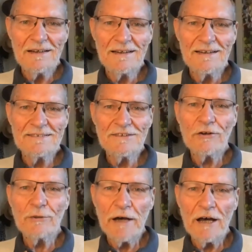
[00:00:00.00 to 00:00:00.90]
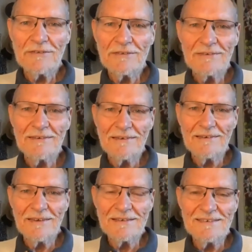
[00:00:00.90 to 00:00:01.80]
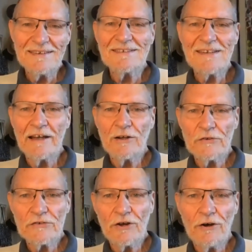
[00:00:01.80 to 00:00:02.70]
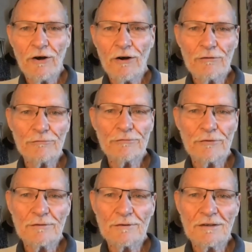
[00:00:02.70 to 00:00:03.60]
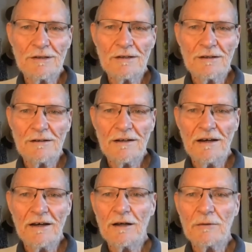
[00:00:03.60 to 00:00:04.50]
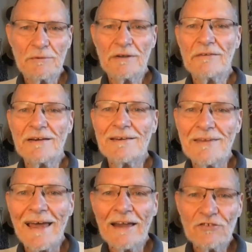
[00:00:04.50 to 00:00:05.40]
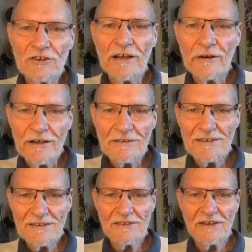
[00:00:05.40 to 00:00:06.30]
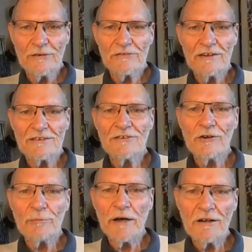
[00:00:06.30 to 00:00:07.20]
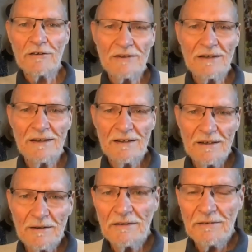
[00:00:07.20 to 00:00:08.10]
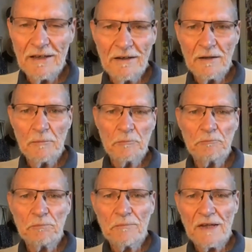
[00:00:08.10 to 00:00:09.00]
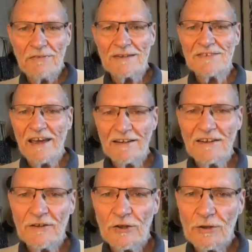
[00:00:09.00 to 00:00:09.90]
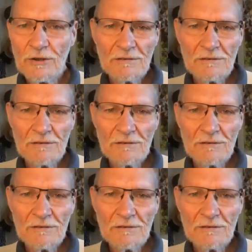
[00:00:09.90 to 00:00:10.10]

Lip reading: is not about the details of the engineering details. It's not about the technical